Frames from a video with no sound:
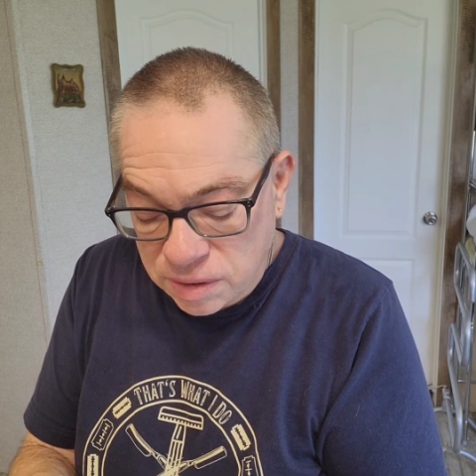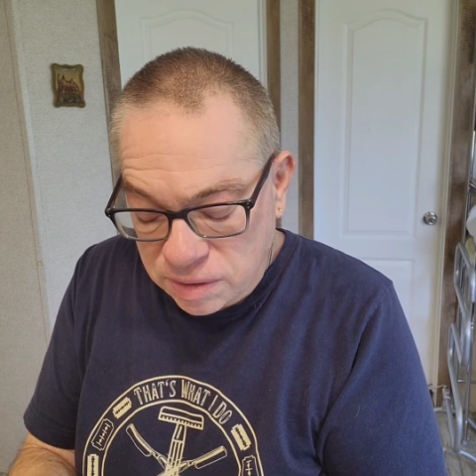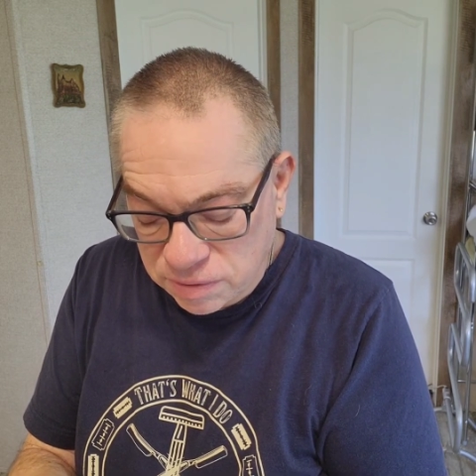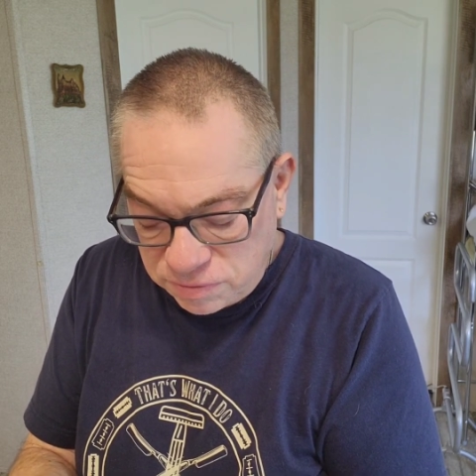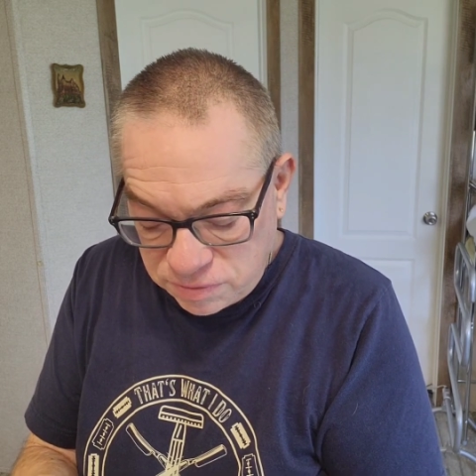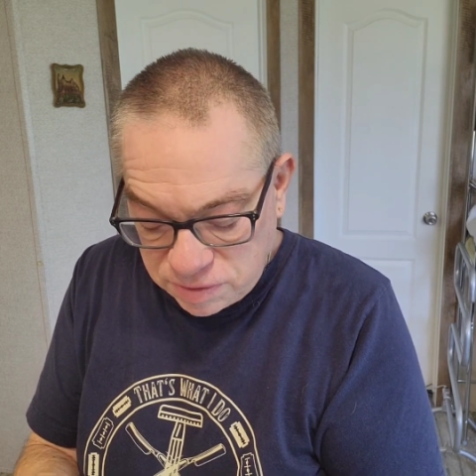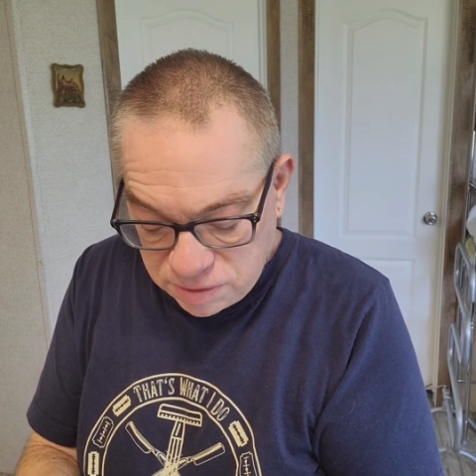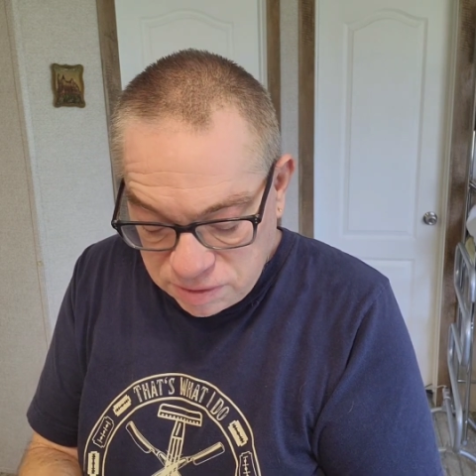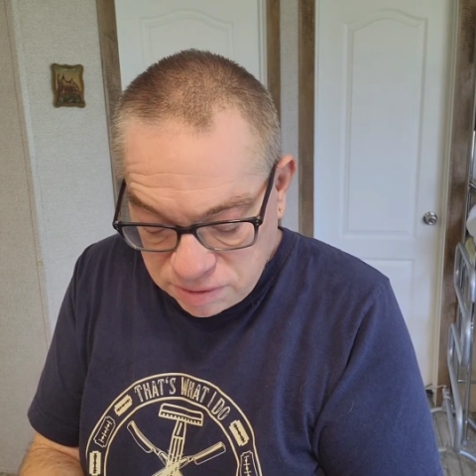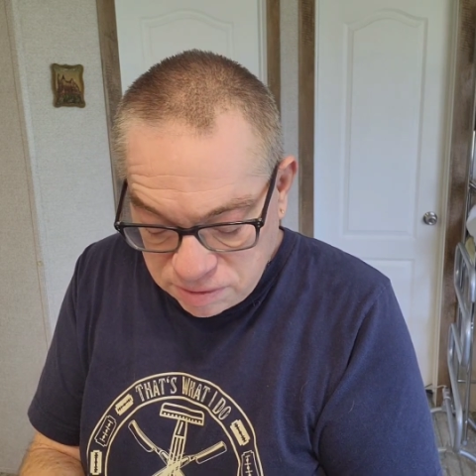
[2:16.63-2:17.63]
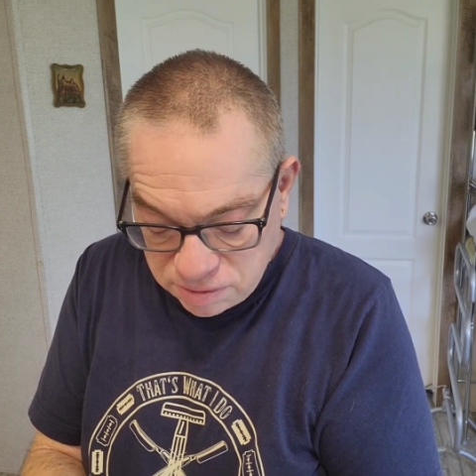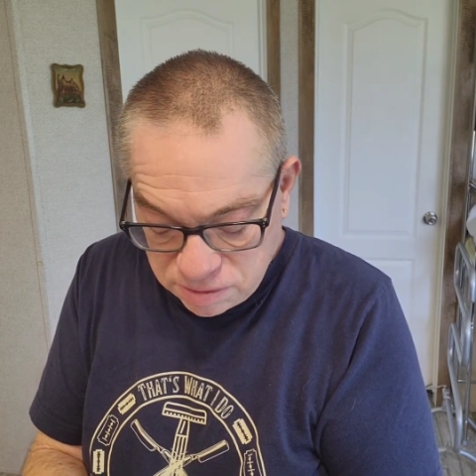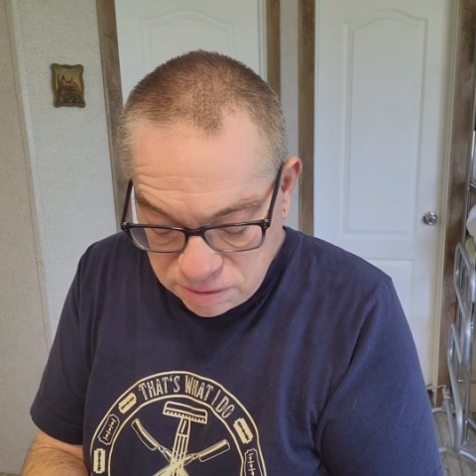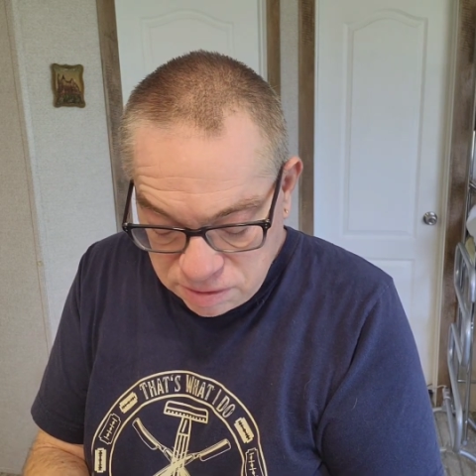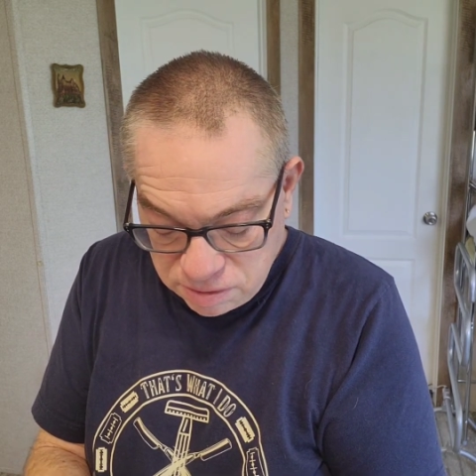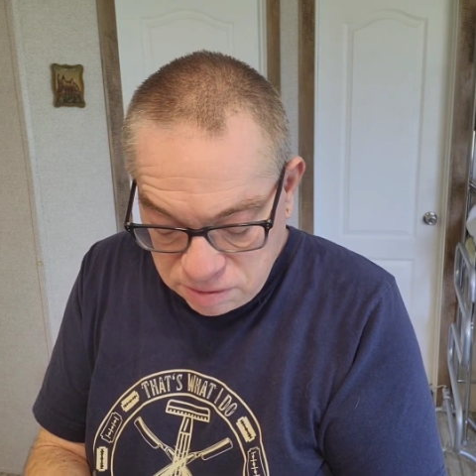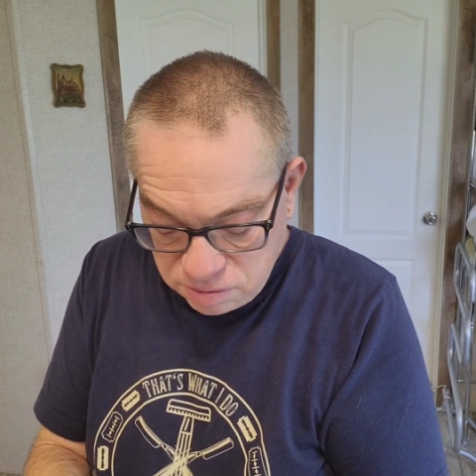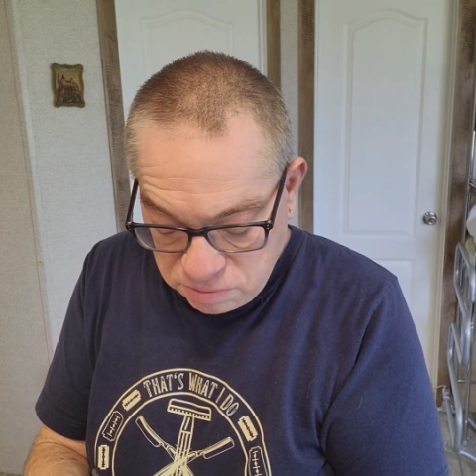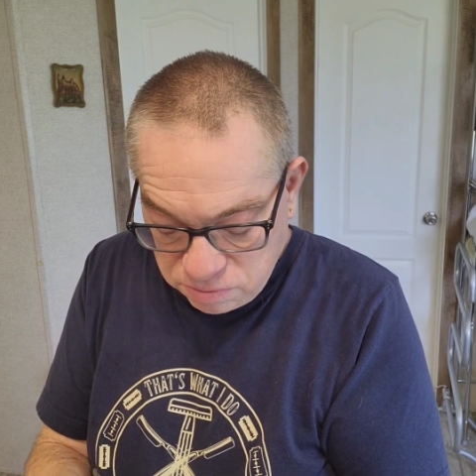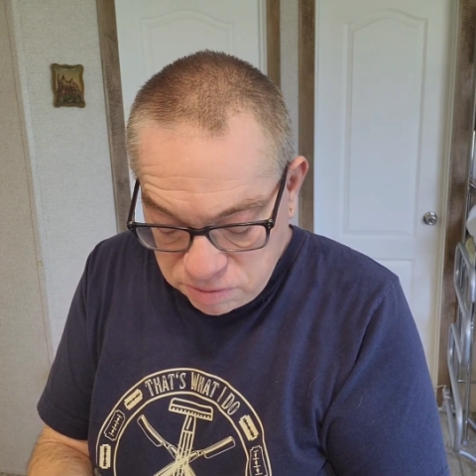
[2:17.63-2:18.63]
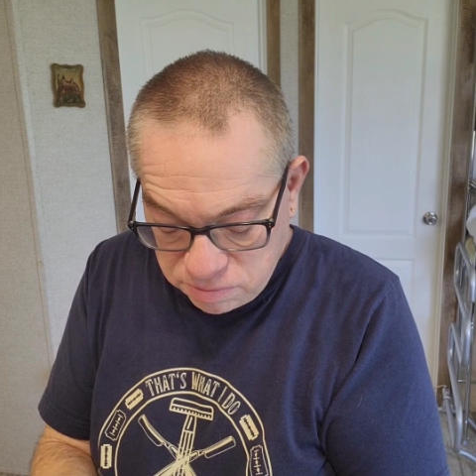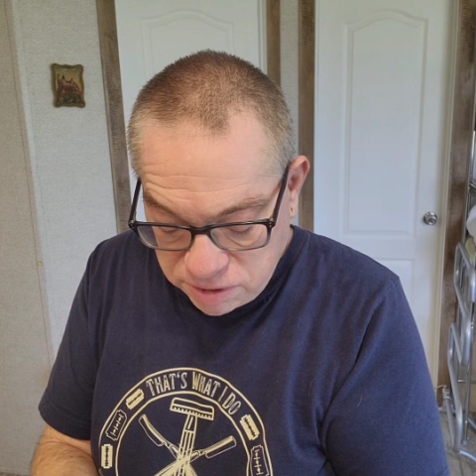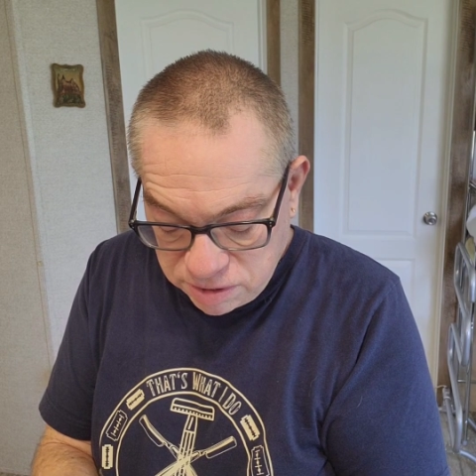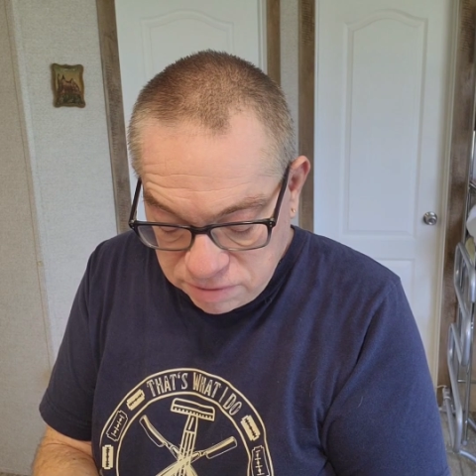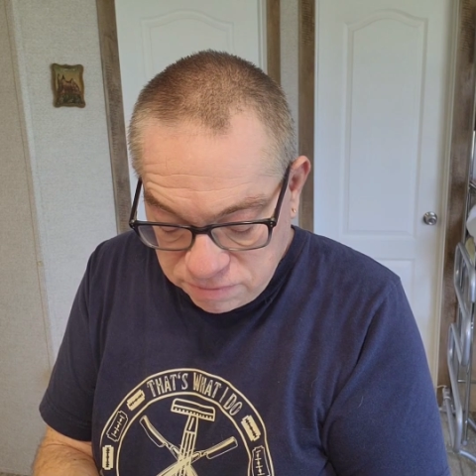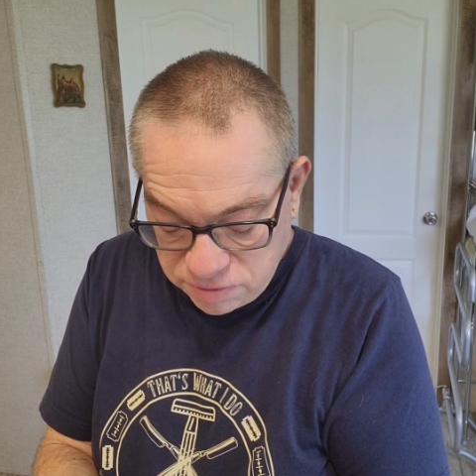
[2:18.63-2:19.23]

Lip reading: Let's see. What do I have